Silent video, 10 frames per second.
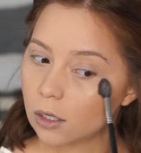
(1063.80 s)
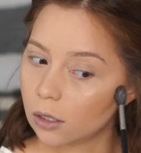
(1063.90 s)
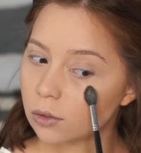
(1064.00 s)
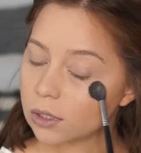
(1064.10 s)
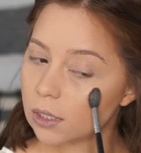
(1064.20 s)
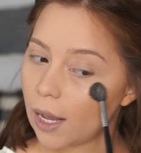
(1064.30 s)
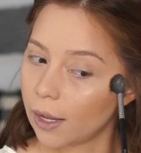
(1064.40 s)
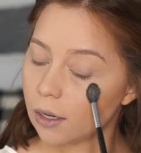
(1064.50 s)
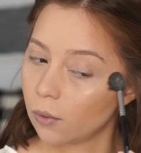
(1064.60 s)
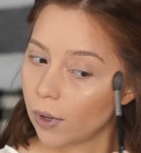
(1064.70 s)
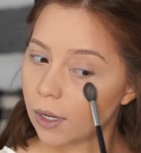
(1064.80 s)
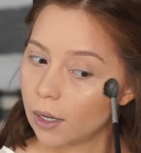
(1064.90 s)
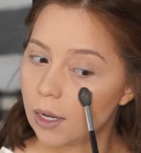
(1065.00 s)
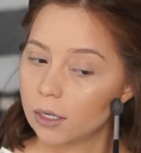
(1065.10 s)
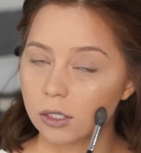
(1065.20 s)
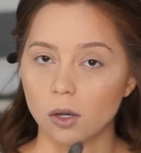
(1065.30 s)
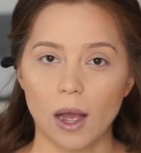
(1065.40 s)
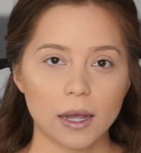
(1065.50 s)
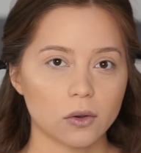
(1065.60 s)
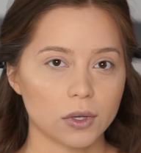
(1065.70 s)
Close to that anyway. So
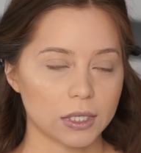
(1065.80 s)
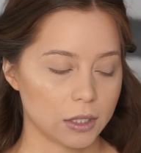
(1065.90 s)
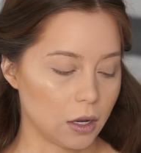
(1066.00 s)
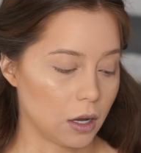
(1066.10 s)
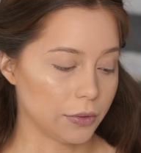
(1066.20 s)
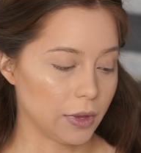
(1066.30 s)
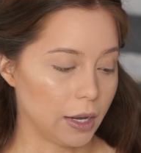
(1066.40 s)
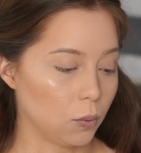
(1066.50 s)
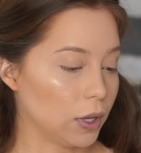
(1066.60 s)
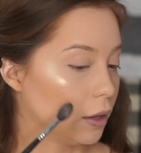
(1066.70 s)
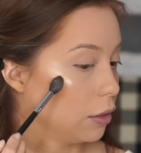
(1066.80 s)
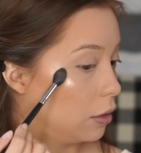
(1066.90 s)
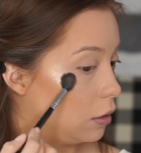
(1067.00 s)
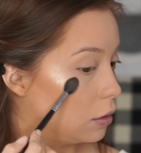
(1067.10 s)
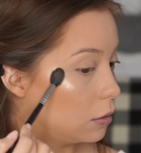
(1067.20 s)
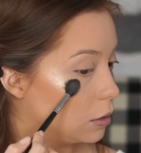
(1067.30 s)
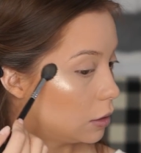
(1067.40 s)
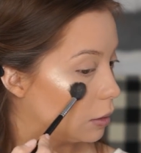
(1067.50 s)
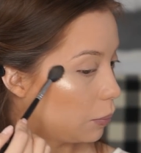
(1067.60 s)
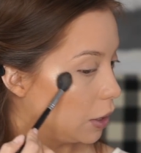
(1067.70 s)
I always thought that with
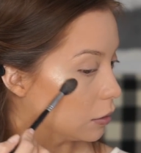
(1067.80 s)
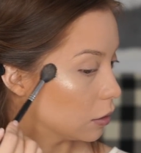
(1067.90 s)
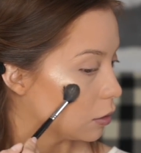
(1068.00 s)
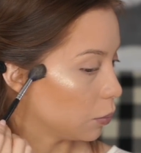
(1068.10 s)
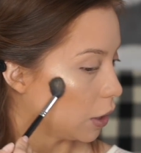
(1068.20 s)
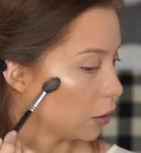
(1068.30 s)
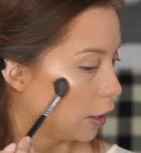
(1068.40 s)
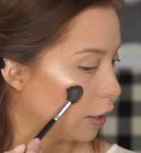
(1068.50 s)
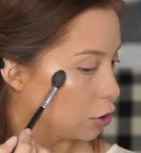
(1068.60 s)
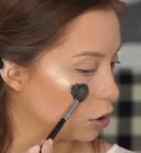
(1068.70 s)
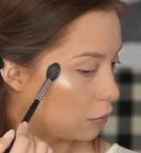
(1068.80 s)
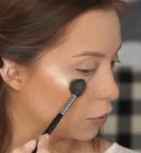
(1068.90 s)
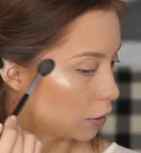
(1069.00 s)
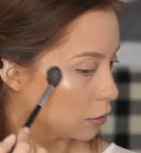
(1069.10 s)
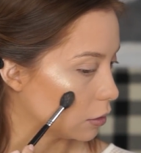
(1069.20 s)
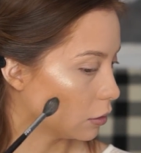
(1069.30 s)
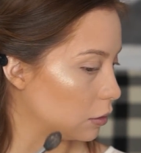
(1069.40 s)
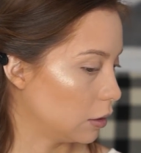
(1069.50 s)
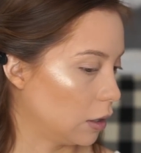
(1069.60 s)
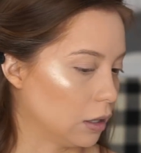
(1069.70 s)
it being such a big age difference,
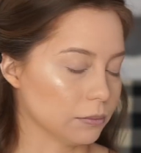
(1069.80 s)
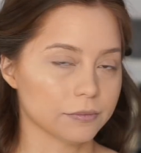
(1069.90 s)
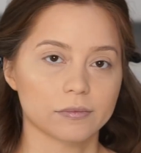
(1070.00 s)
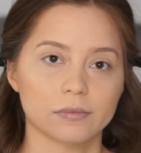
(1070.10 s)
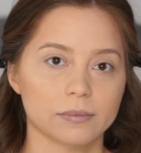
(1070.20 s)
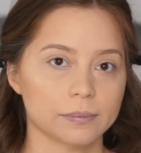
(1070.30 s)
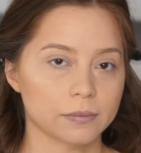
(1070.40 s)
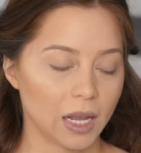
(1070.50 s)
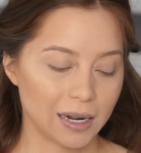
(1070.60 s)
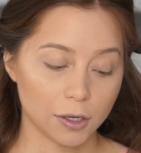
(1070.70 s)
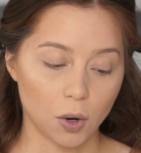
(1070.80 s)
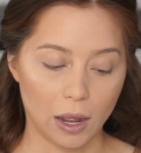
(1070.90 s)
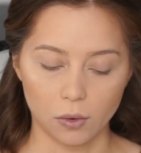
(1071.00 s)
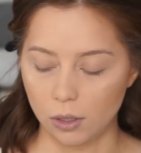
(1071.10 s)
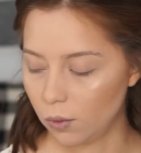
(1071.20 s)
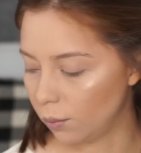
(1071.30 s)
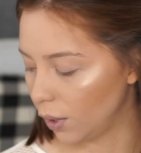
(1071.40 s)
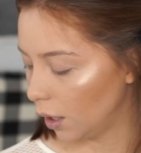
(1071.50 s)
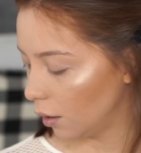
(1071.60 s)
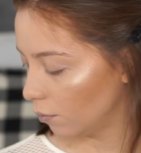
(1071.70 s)
I didn't know how he would
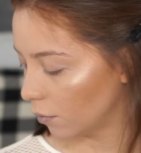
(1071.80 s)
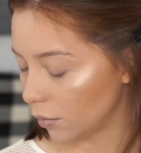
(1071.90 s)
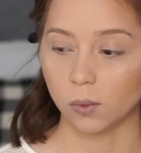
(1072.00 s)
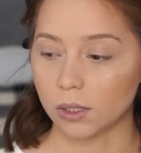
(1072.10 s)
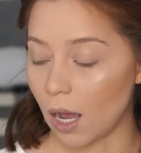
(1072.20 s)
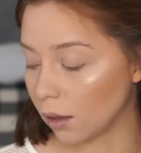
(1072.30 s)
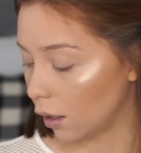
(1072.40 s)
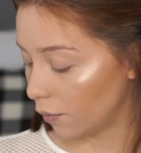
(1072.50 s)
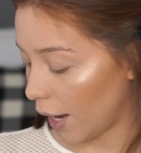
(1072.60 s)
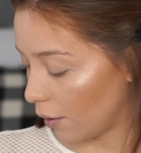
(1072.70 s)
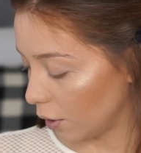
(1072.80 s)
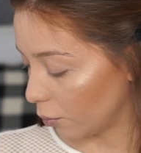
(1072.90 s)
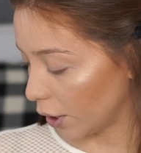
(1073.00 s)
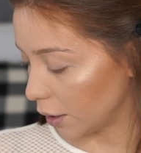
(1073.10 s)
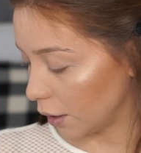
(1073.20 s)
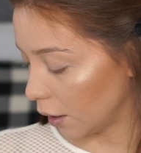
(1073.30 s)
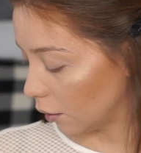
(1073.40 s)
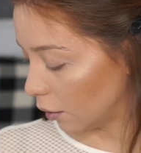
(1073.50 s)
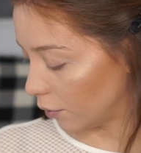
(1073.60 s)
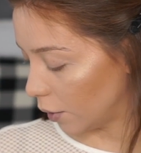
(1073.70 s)
be, because I loved having Bryson, and I
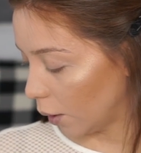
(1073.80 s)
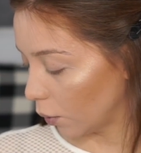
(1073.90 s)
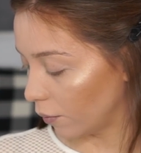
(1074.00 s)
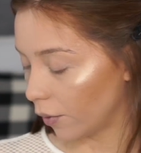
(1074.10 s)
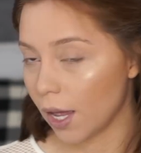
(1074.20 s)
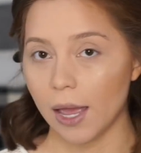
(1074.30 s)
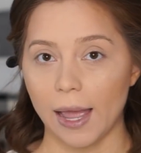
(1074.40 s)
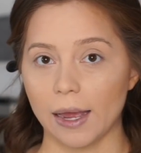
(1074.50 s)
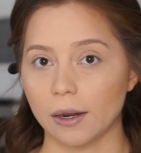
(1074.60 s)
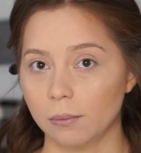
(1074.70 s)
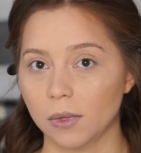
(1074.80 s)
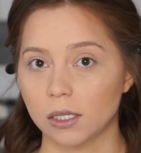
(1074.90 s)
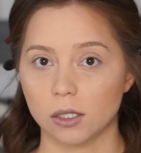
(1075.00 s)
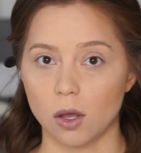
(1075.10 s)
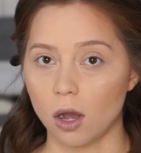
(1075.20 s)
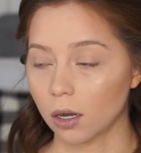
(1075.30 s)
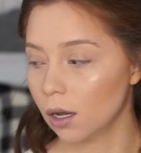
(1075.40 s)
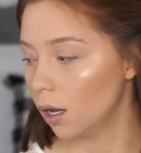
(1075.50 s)
love that we've had him this long